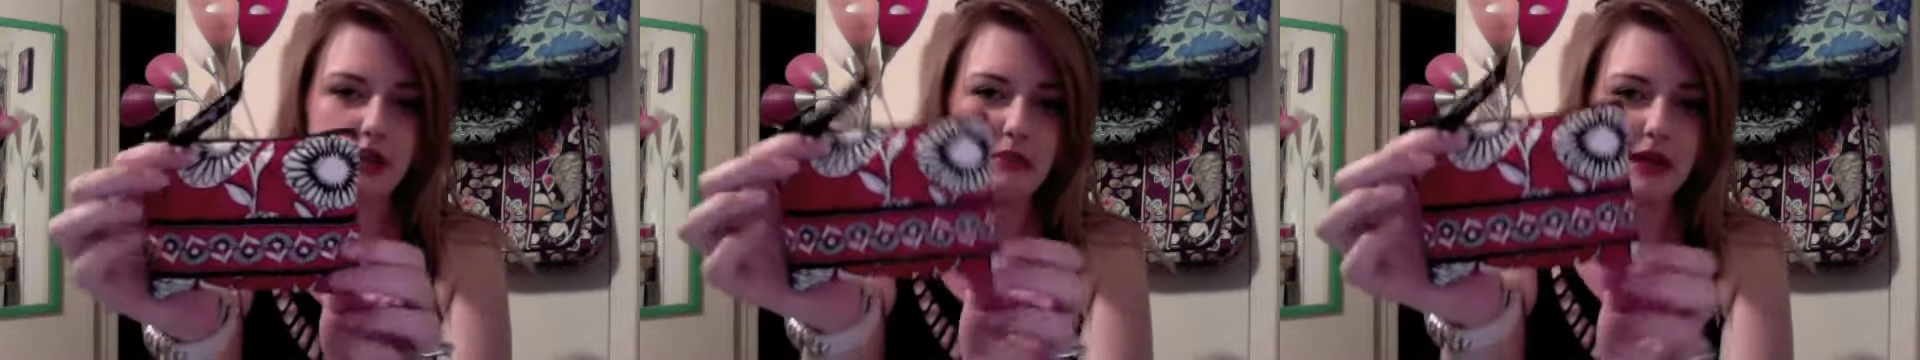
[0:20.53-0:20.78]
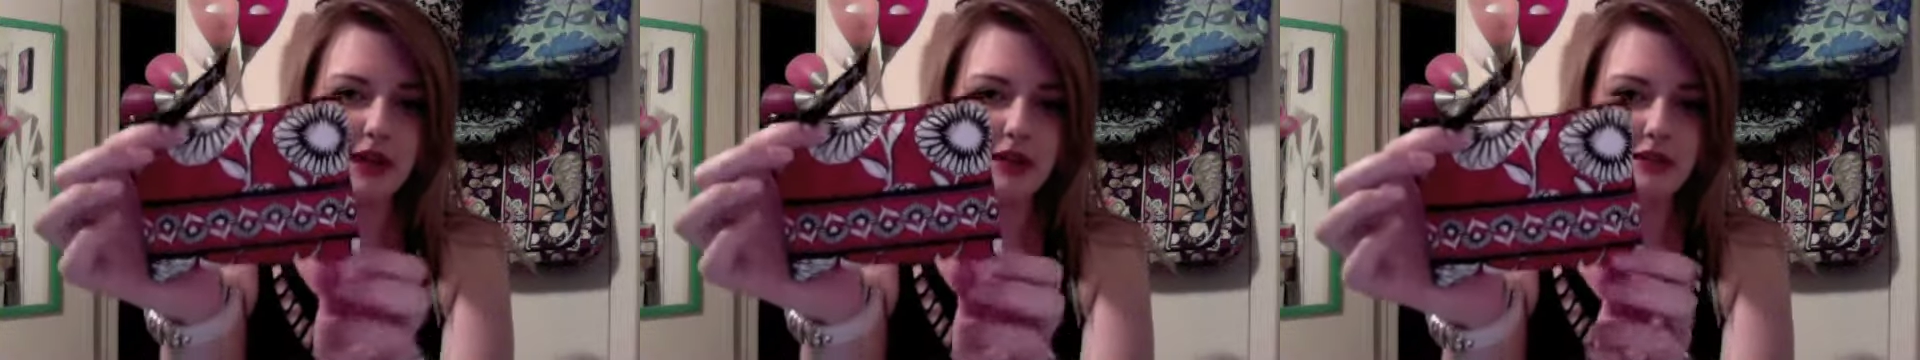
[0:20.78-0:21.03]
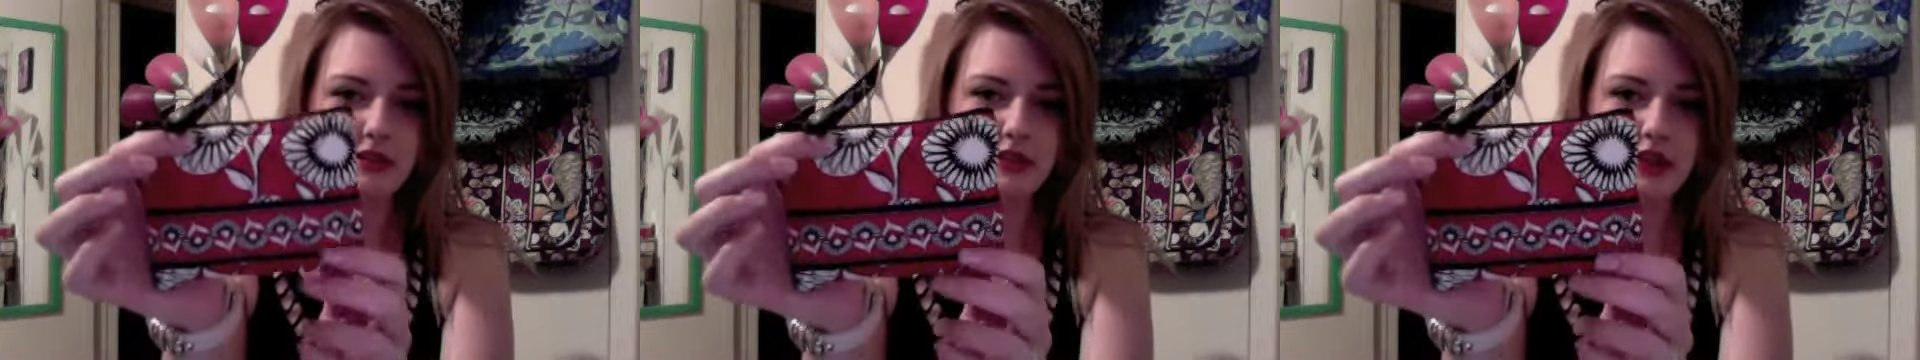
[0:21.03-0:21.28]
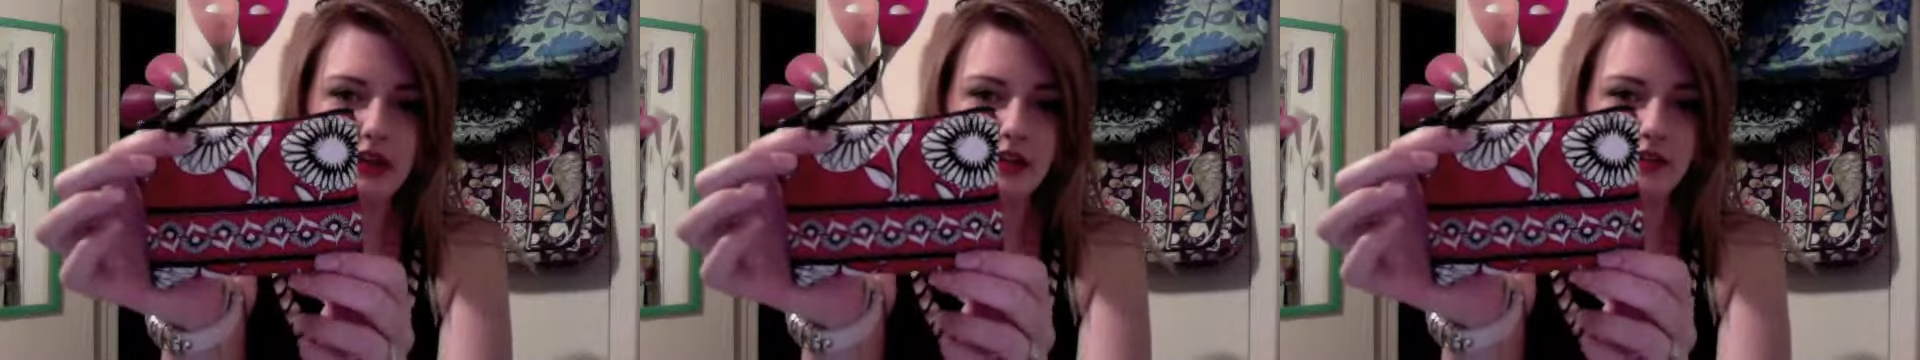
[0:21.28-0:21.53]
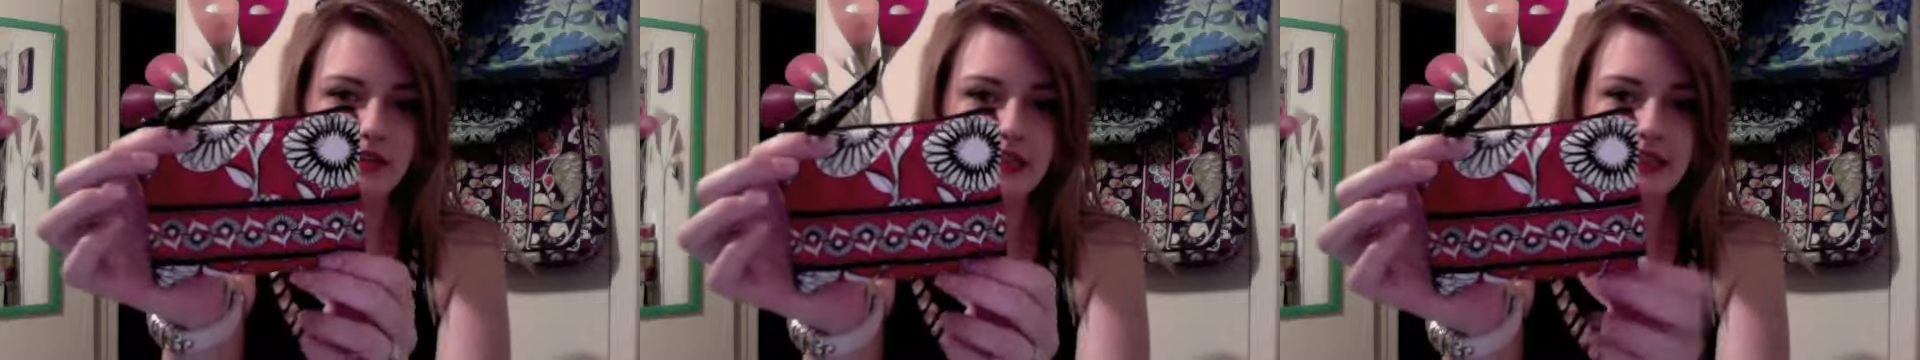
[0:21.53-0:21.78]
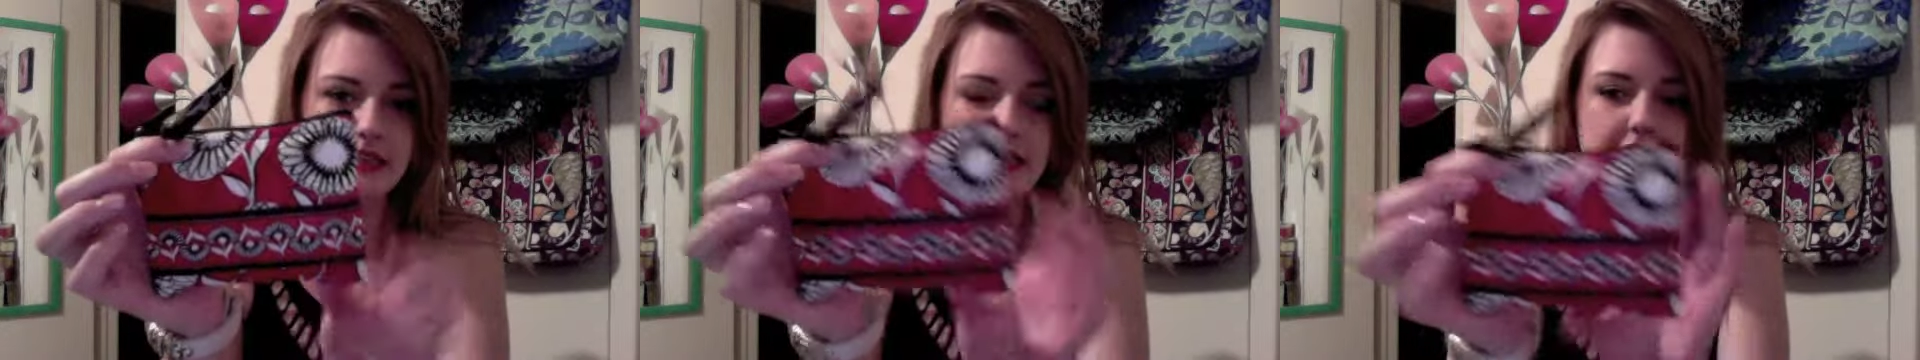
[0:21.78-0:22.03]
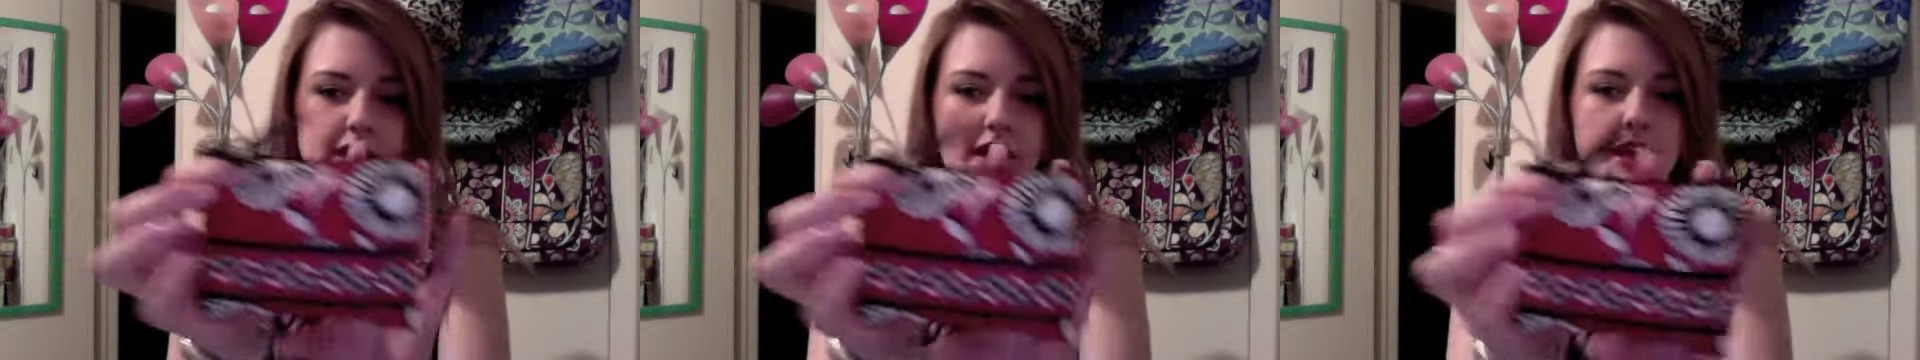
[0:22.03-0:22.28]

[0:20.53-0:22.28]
and mine is in Deco Daisy.